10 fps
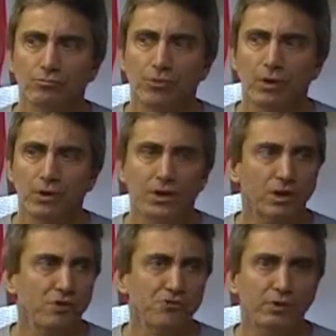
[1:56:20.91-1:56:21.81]
Well, in a
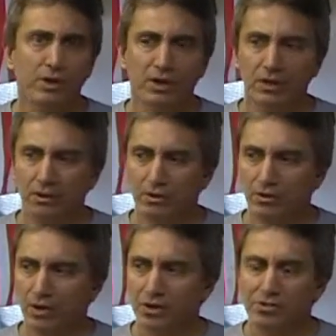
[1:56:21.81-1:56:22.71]
country like the
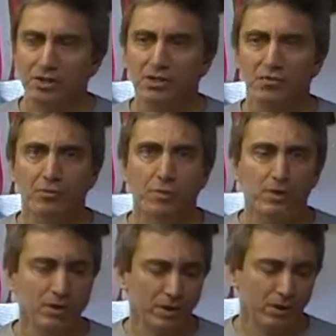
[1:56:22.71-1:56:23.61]
United States of
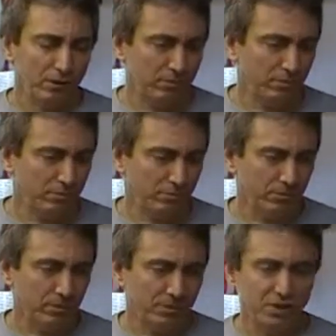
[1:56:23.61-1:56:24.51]
America,
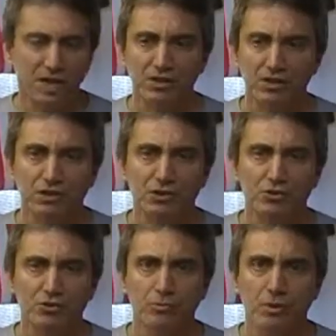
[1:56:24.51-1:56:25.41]
there technically
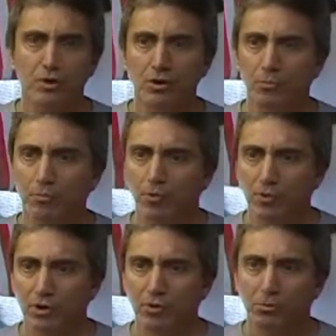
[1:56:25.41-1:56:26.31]
should be no
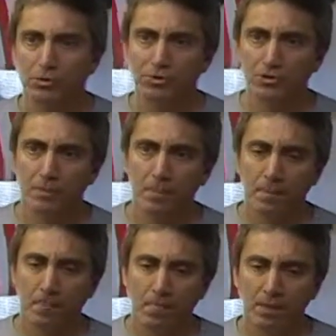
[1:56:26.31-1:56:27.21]
poor and homeless.
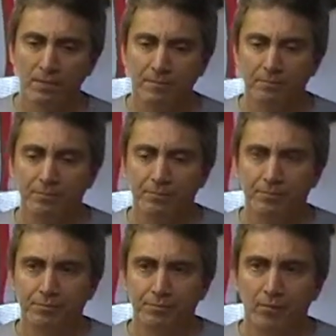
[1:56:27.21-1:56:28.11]
There should not be
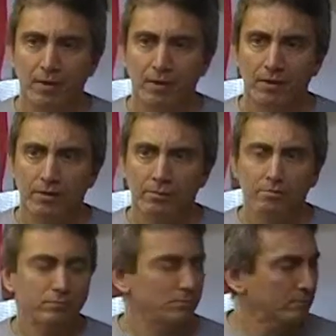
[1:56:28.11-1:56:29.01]
a poor
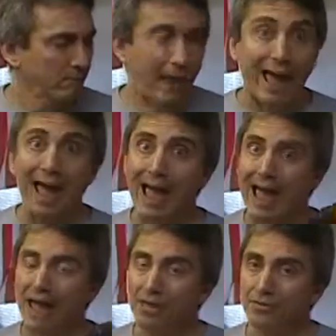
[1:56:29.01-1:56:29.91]
person in America.
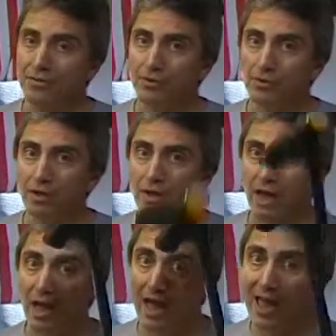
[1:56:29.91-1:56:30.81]
And,
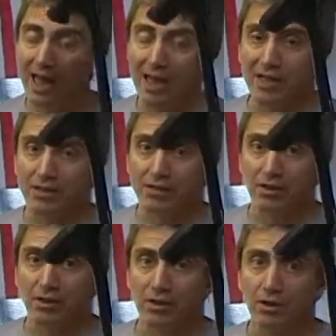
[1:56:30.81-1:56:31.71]
and